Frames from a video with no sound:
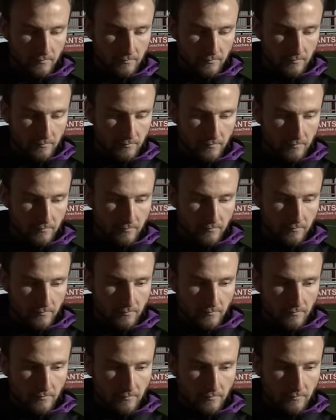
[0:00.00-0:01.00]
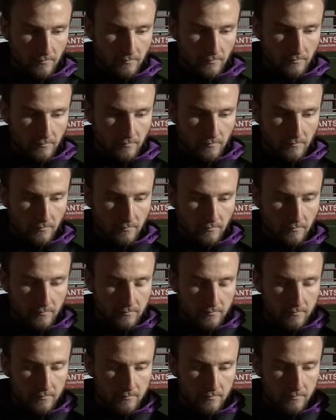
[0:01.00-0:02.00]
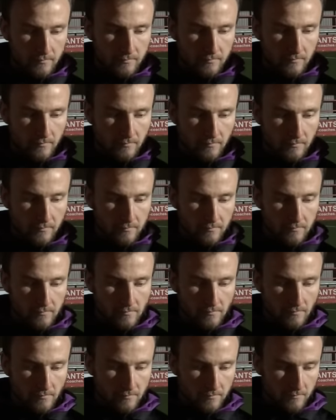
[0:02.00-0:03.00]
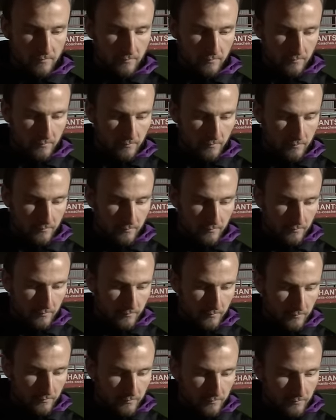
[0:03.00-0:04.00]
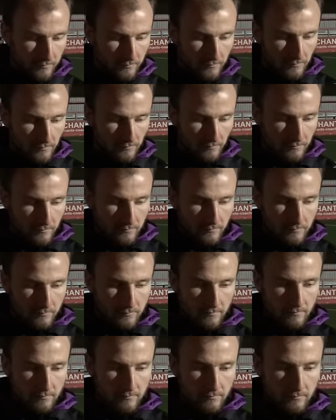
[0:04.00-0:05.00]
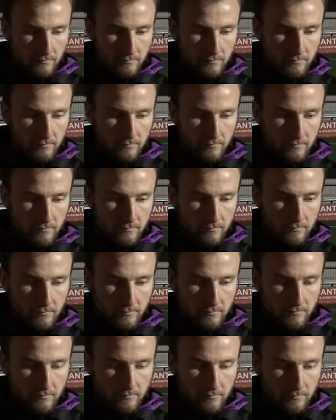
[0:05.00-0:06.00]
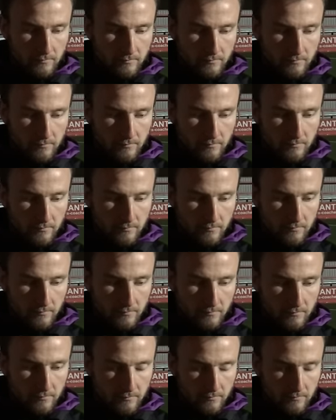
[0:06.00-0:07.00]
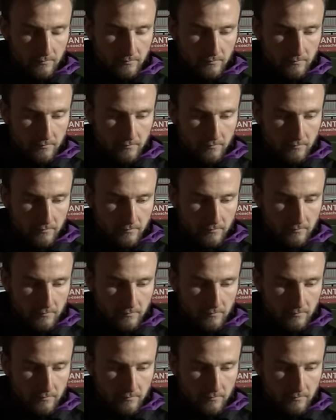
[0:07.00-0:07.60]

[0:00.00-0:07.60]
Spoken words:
(silent)